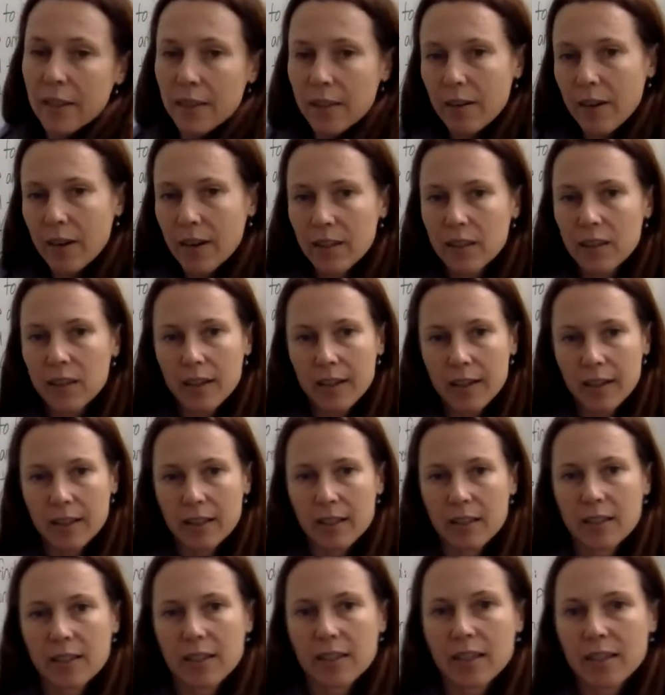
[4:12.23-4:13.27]
they're
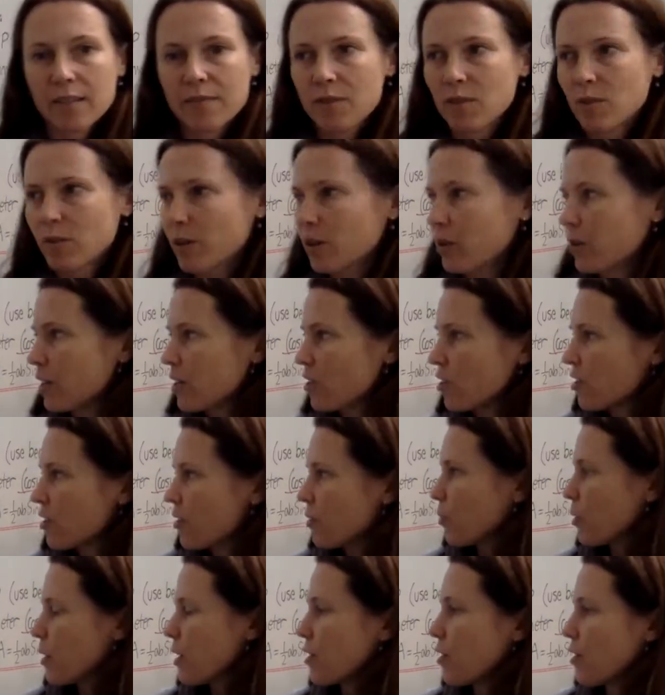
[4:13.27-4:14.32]
unlikely to give you a
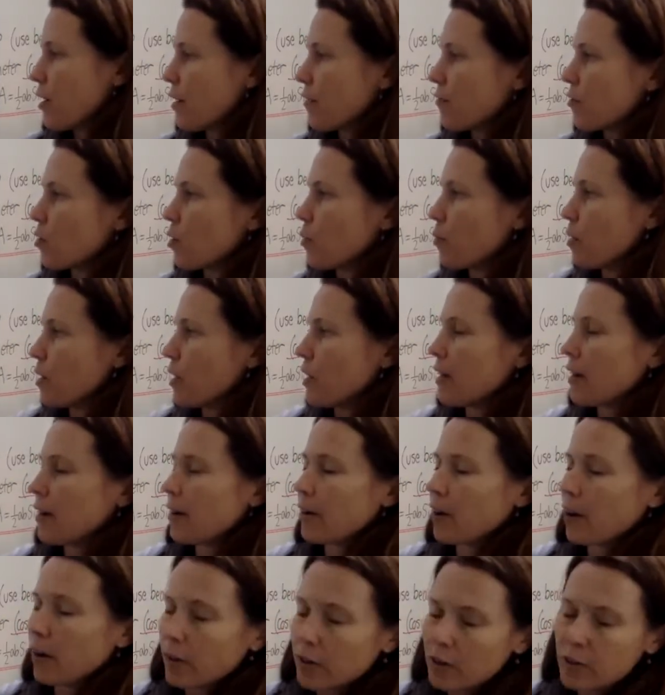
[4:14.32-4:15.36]
question where you have to apply
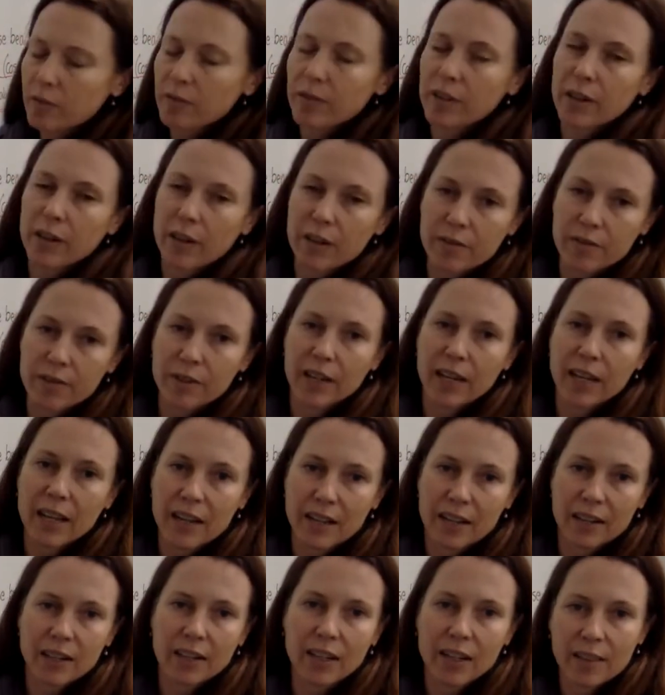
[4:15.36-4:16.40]
it over and over
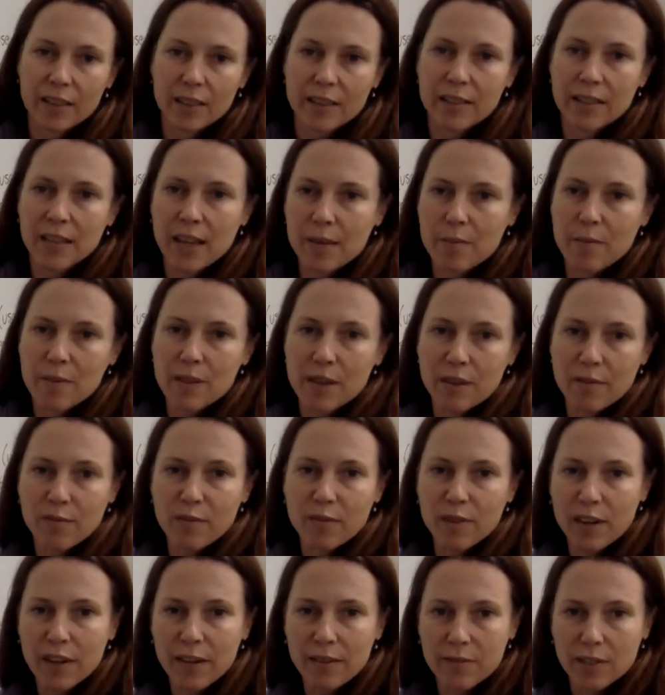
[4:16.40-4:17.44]
again and get the same thing
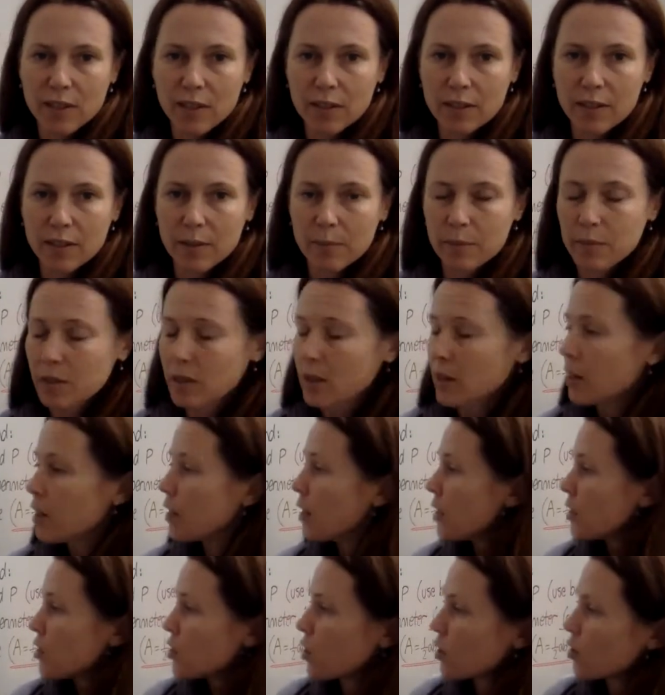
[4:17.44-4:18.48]
five times.
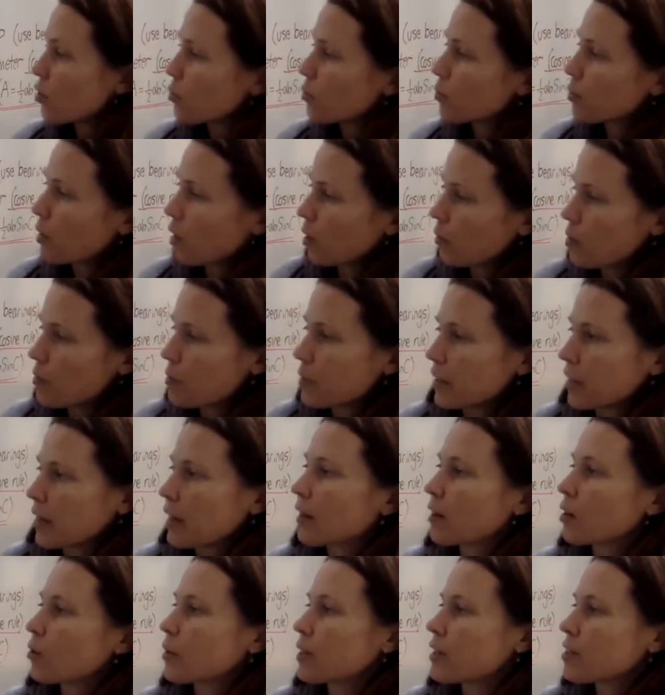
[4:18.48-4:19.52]
So you'll probably
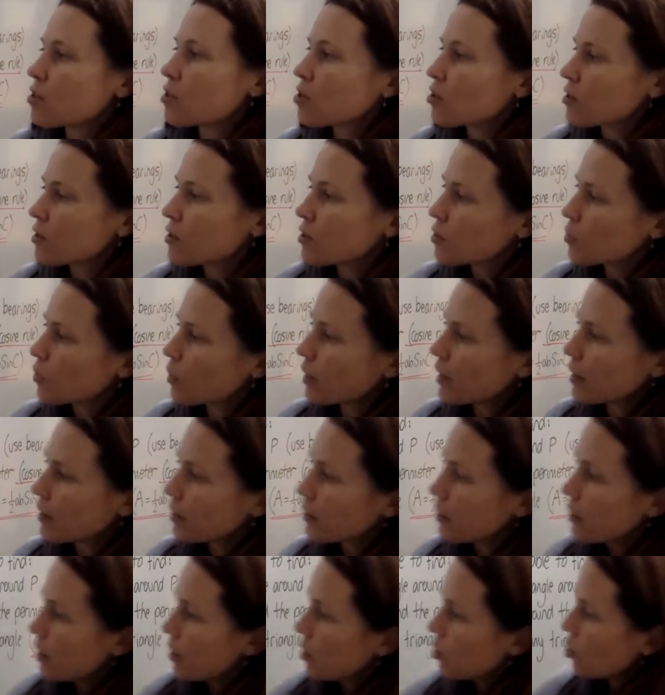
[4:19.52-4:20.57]
get questions where
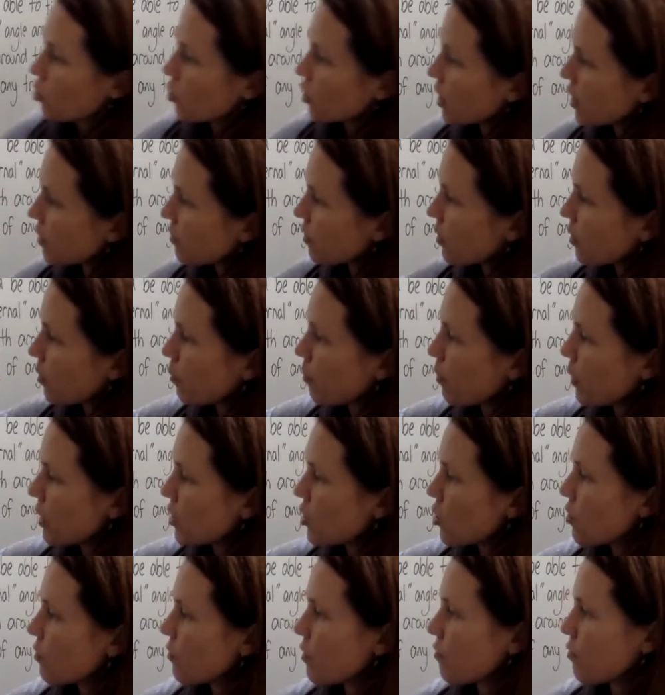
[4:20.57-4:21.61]
you're given a
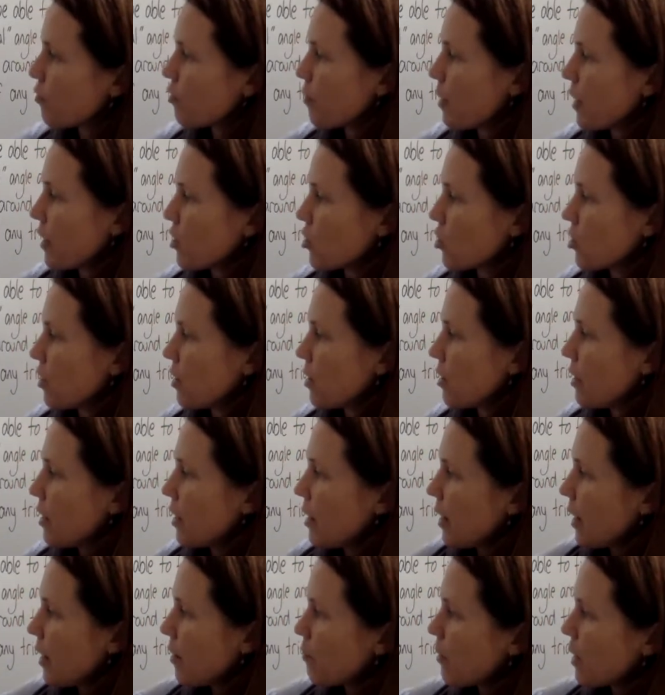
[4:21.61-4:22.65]
bunch of information
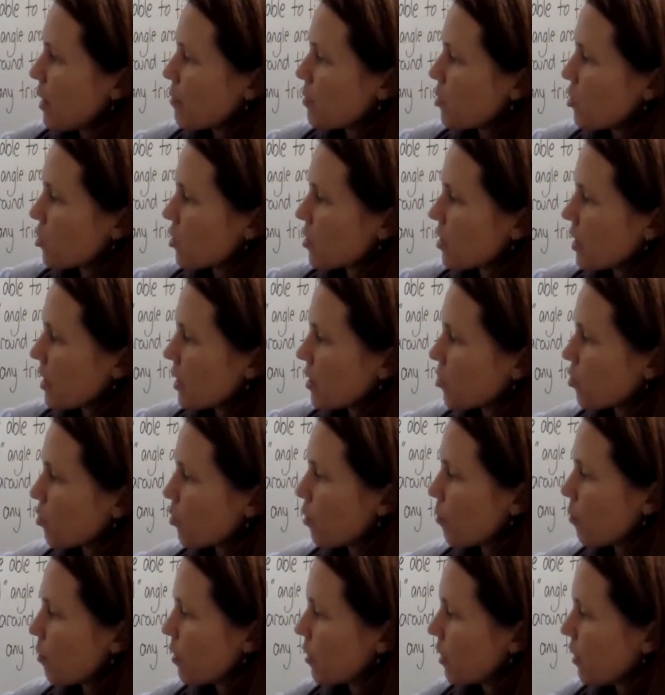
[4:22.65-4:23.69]
and maybe just need to
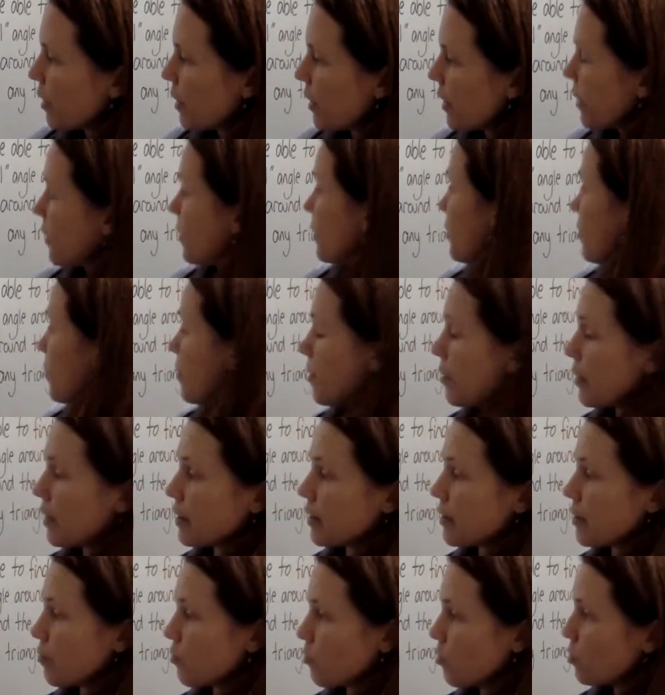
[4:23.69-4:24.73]
apply
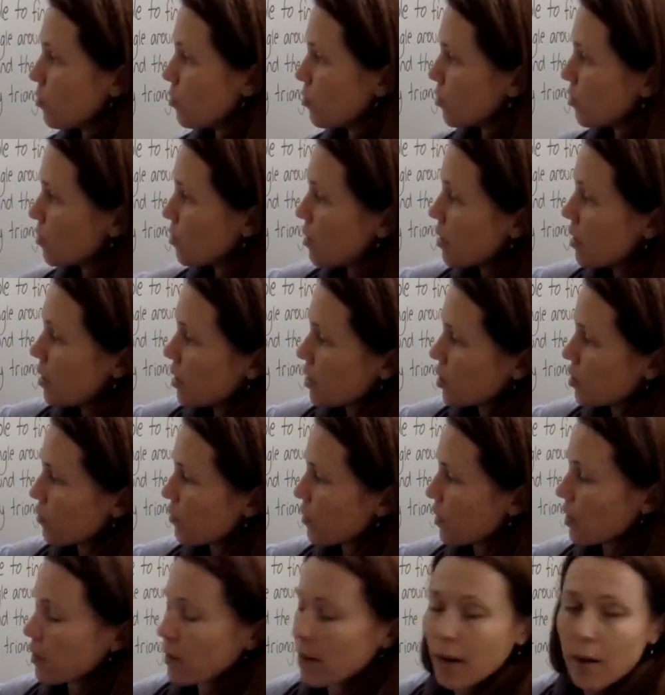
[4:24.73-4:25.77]
these rules to
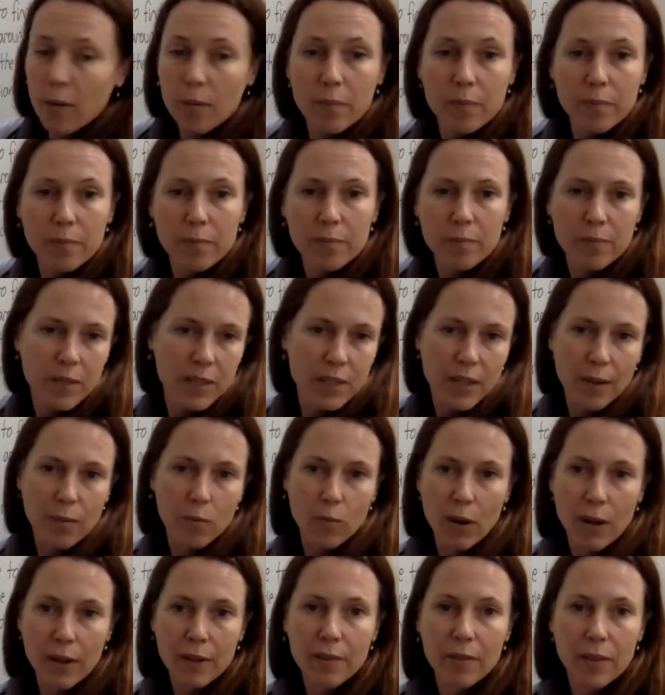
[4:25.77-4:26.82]
figure out, say,
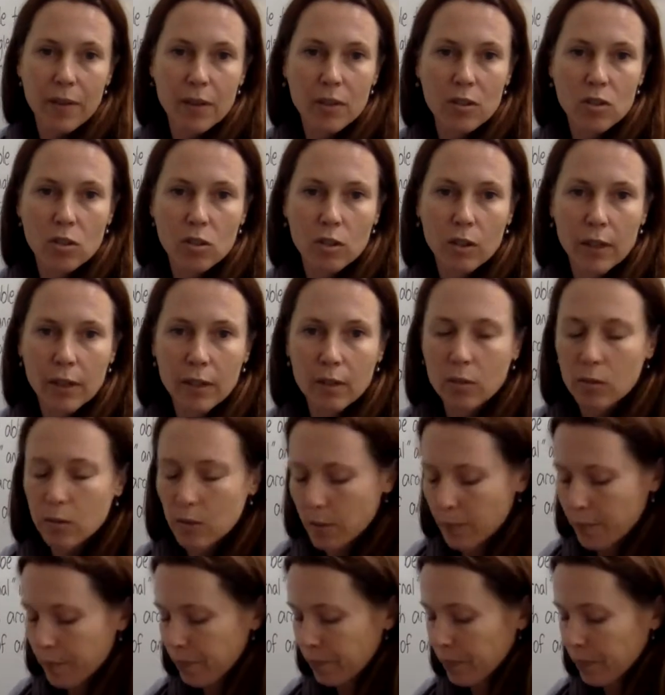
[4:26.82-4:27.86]
one of those triangles.